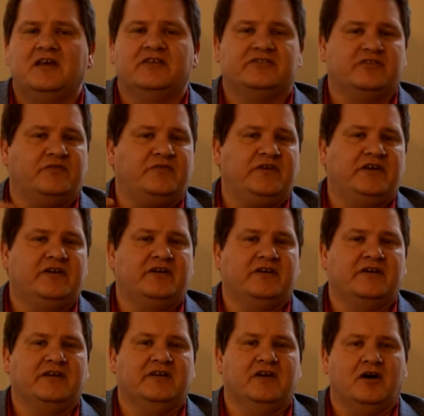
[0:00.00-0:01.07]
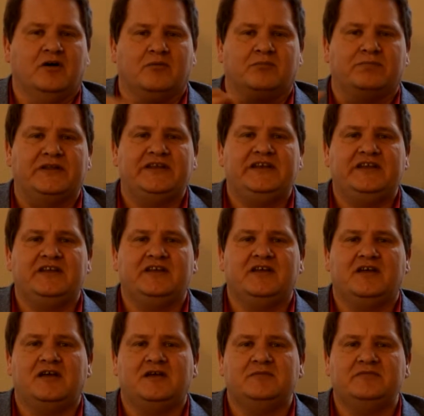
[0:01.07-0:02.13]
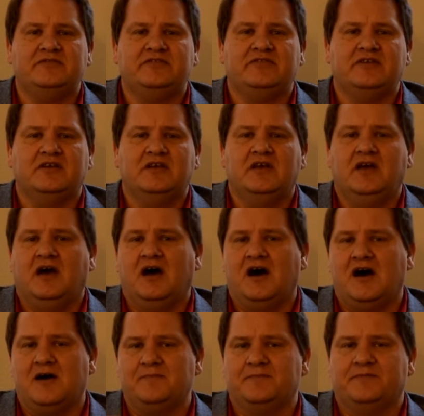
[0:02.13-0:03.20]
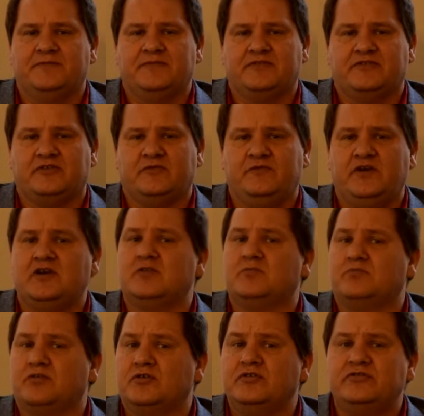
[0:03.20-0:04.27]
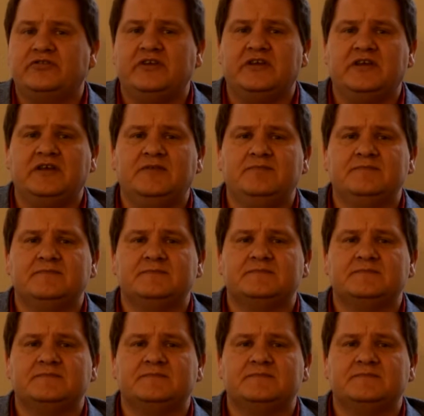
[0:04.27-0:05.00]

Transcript: severe, you know, bleeding gums, um, severe bruising.